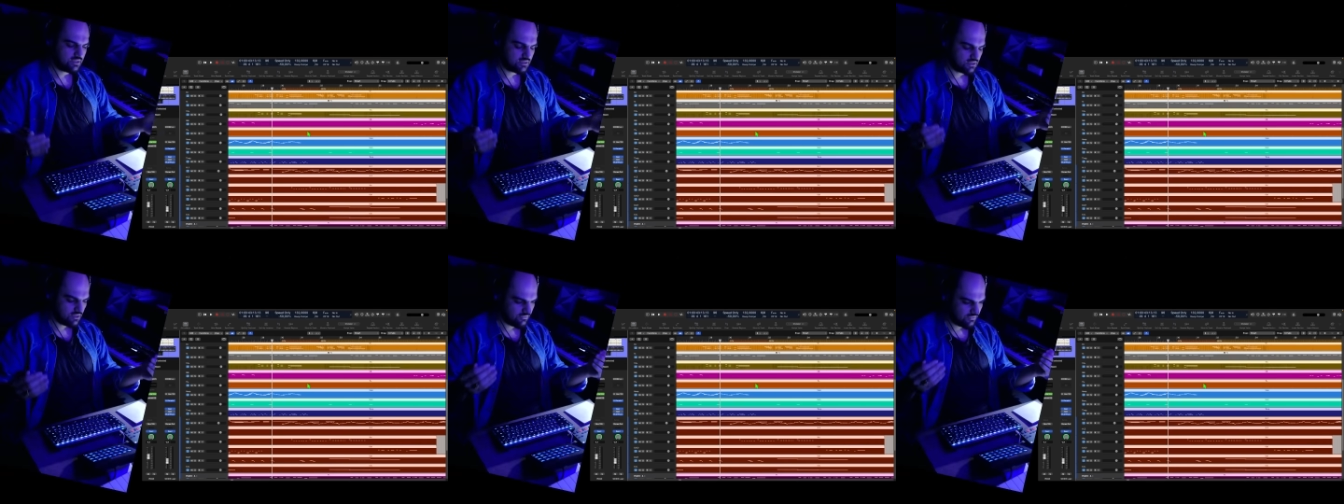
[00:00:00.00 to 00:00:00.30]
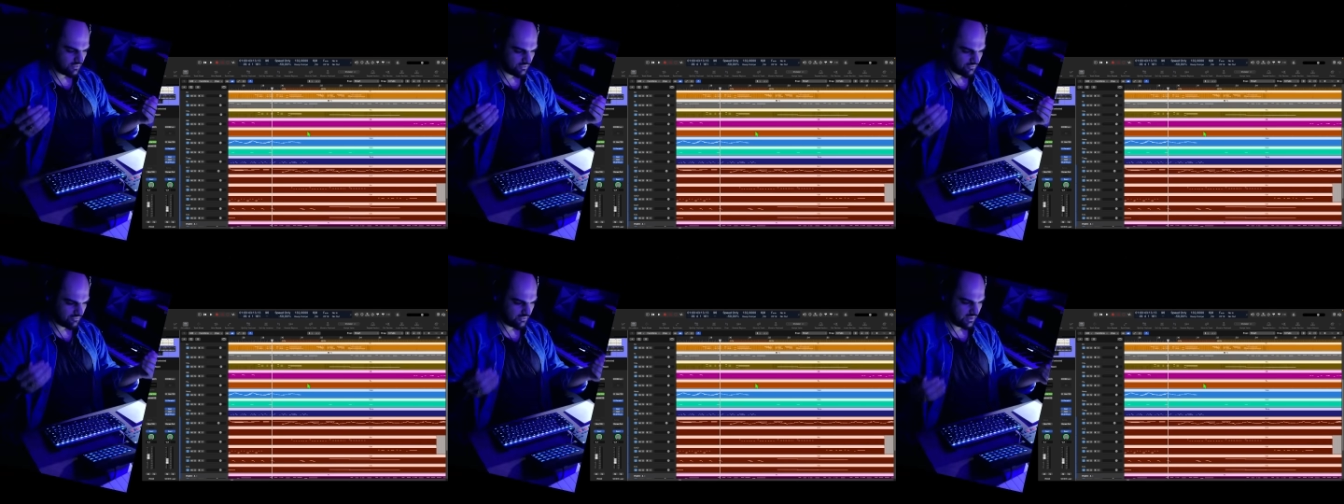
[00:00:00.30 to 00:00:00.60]
of a
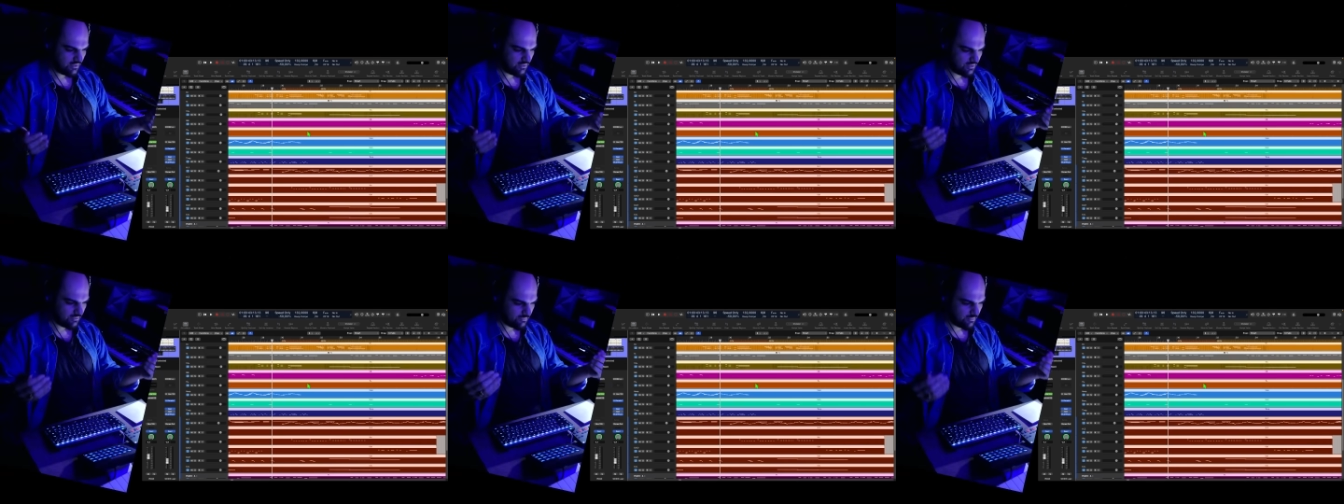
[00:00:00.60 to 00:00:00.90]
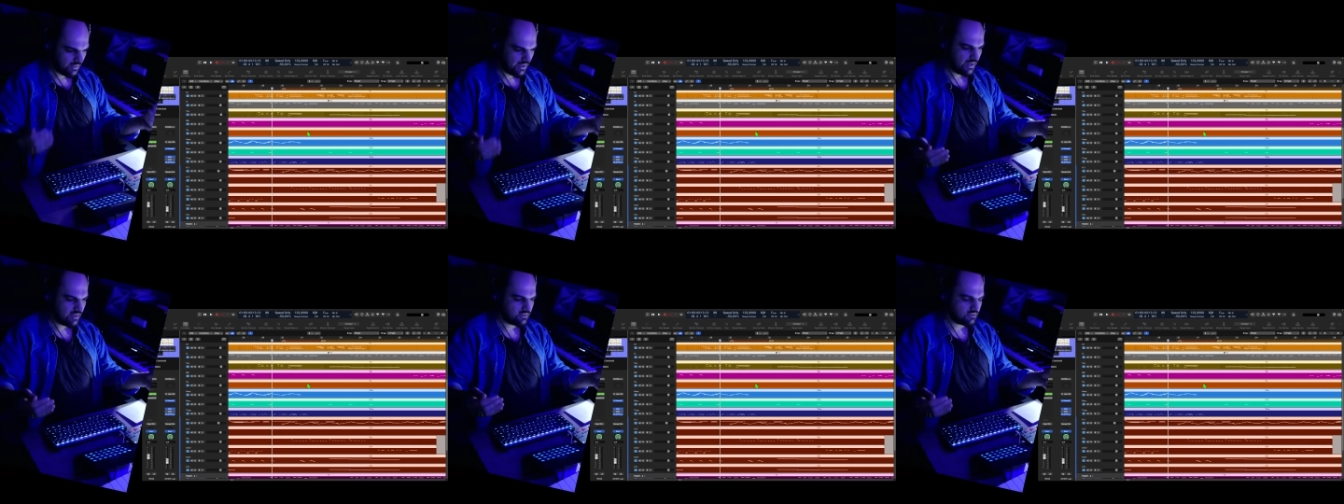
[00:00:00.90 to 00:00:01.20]
very
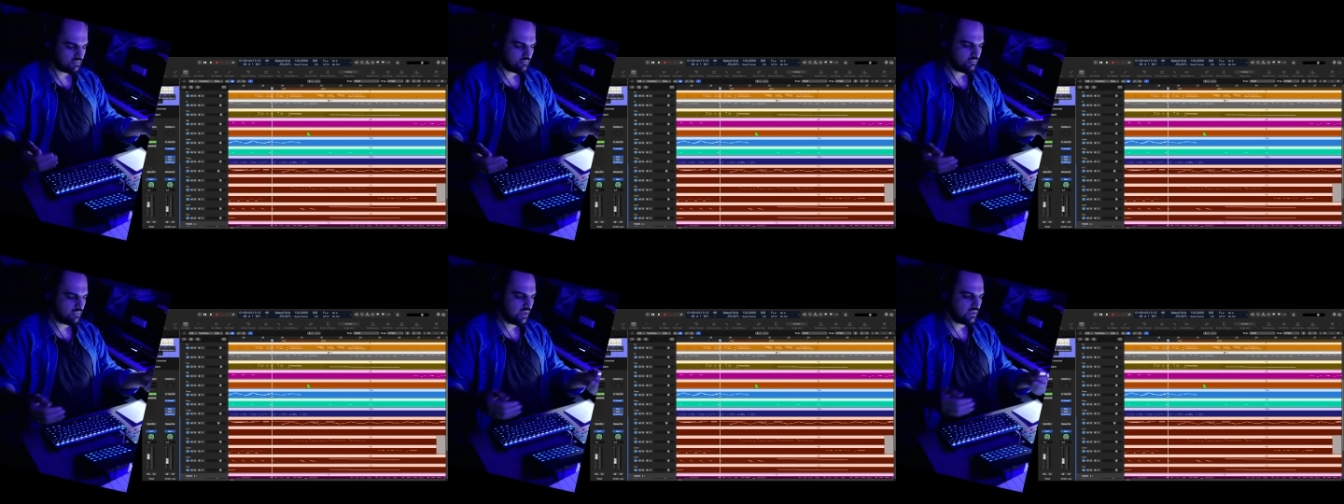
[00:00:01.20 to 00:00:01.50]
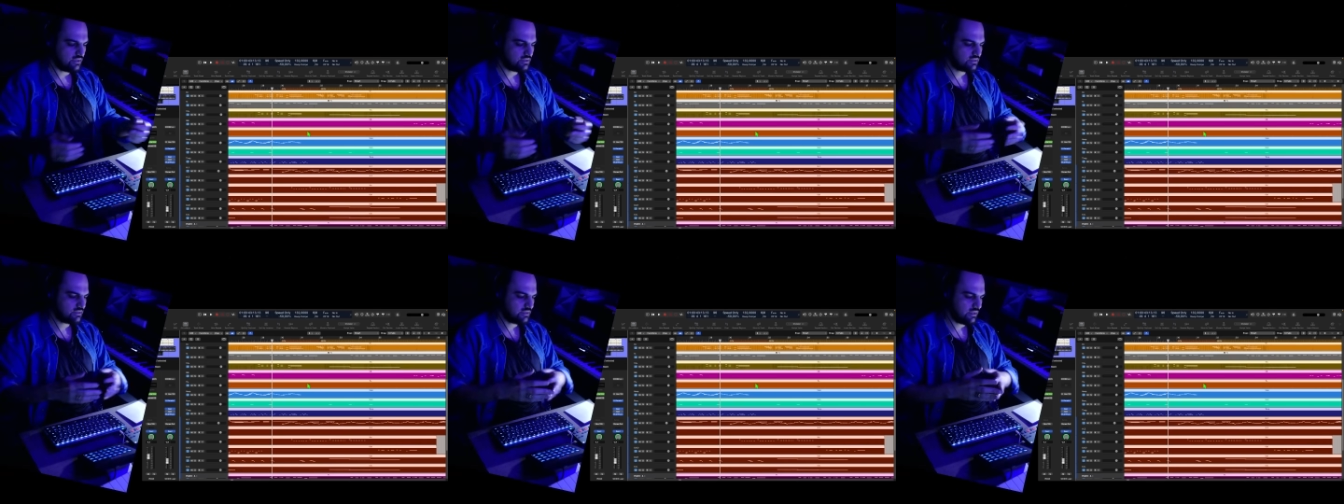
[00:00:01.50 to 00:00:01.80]
bad
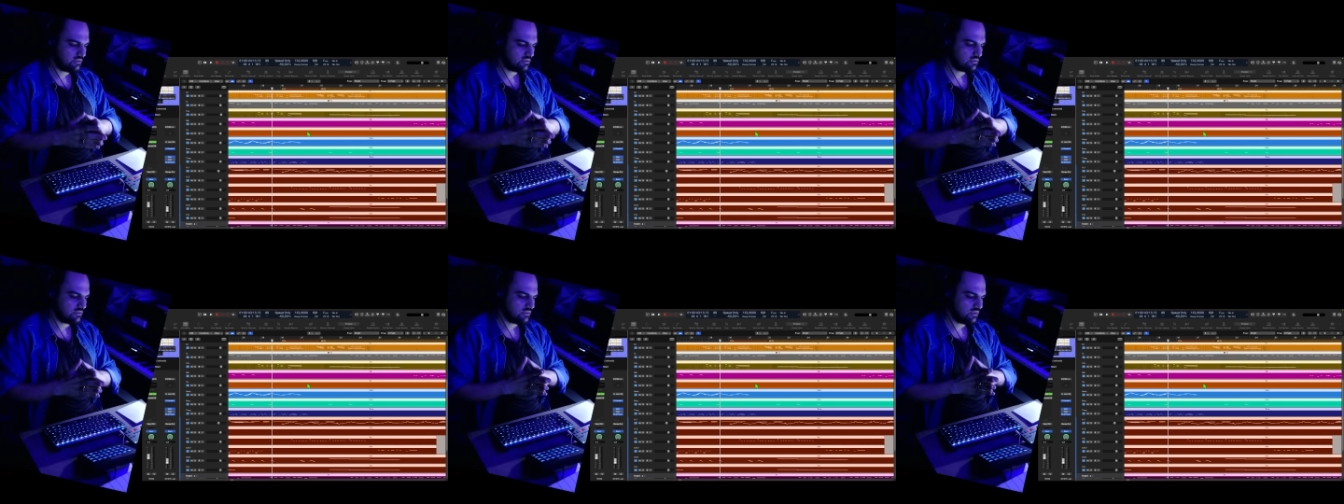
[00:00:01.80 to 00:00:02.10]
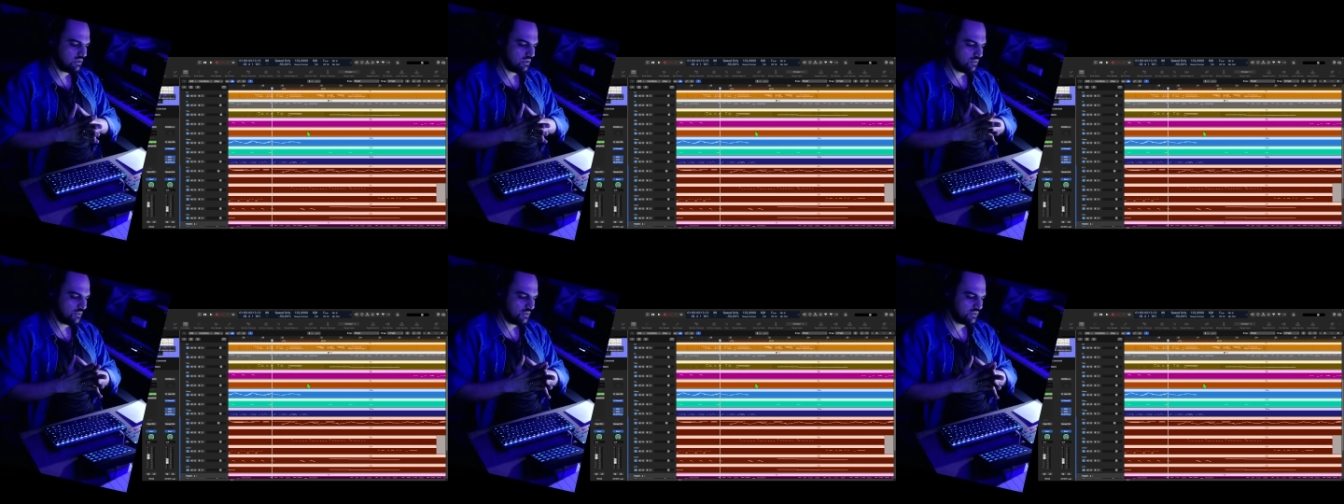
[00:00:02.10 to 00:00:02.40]
mindset
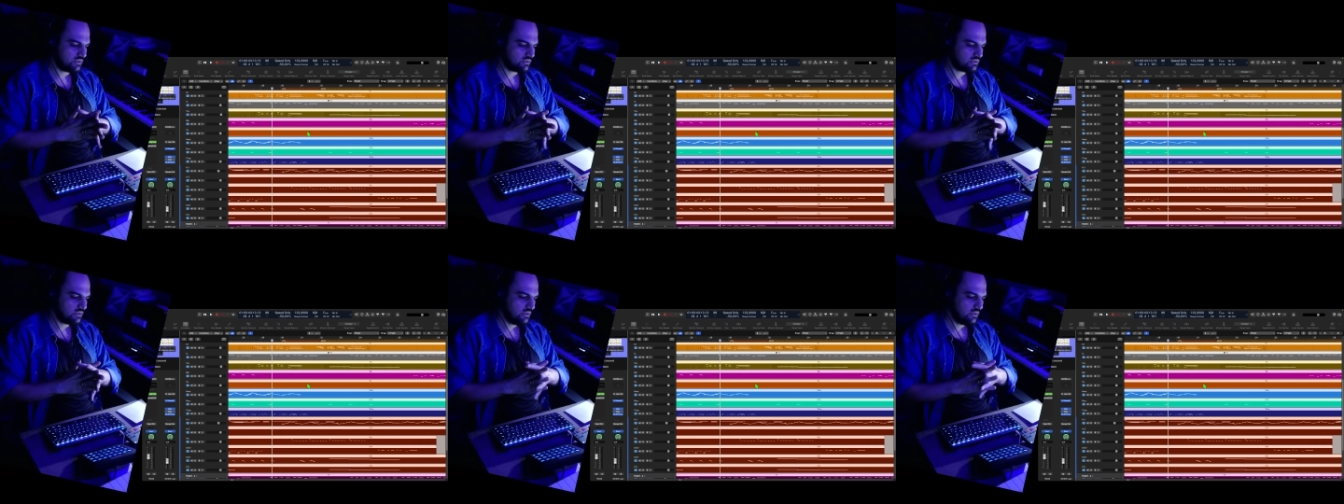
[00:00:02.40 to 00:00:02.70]
towards